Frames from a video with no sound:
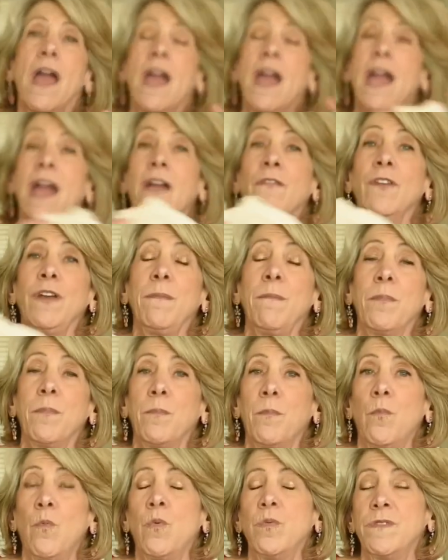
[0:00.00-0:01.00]
Every
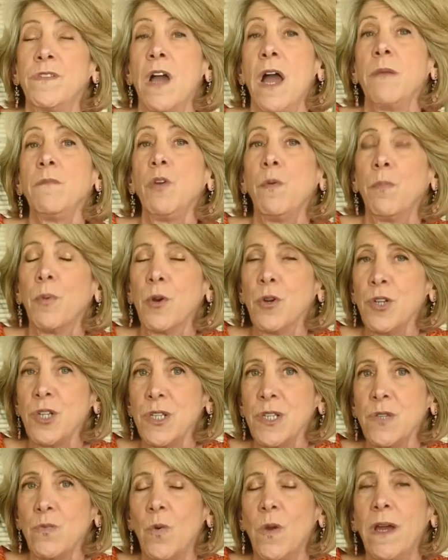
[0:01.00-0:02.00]
time you
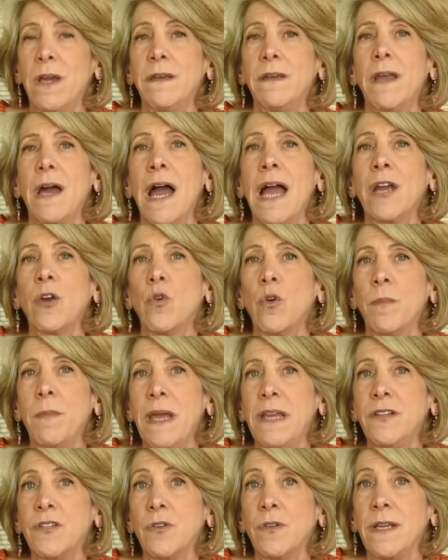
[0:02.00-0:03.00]
purchase one,
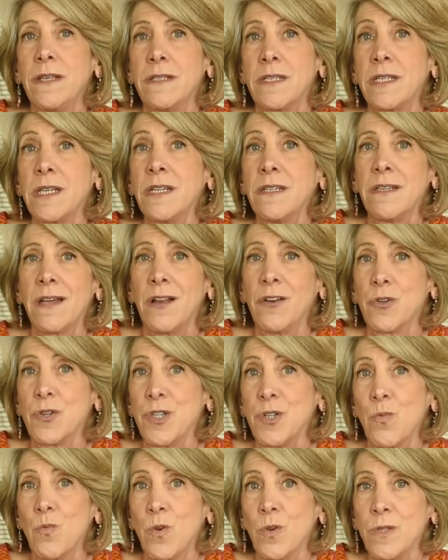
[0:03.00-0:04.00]
iGourmet donates
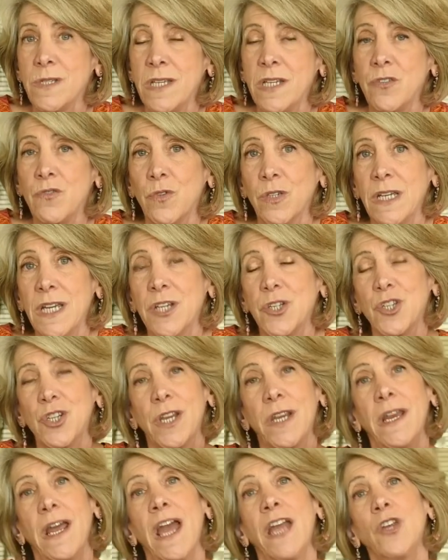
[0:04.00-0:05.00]
$10 to World Central
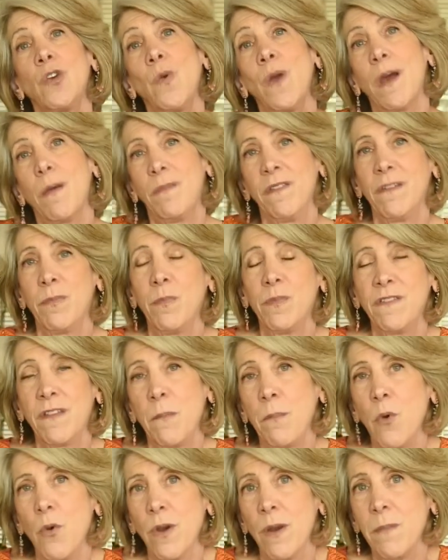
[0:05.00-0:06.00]
Kitchen, and you help
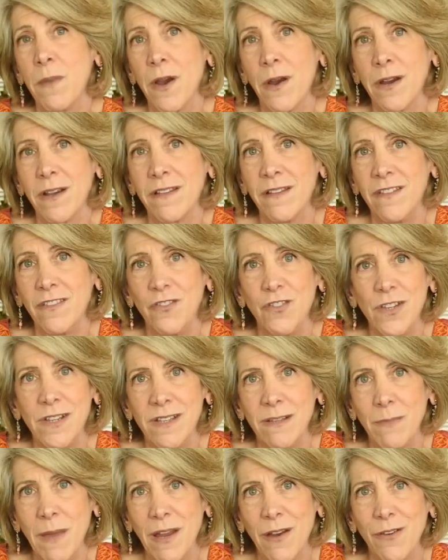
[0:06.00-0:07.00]
support America's
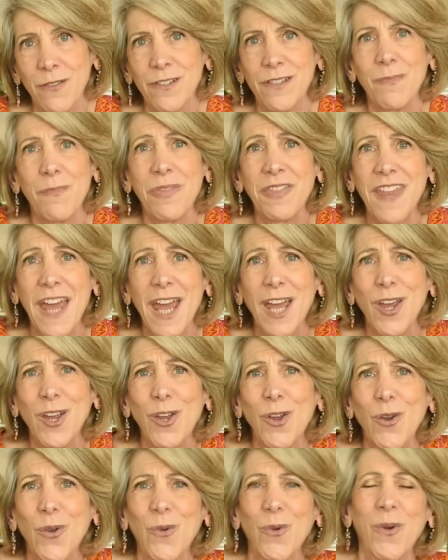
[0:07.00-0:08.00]
cheesemakers.
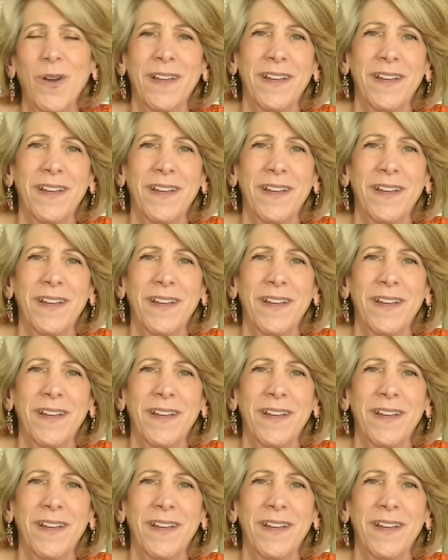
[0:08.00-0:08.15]
Thank you.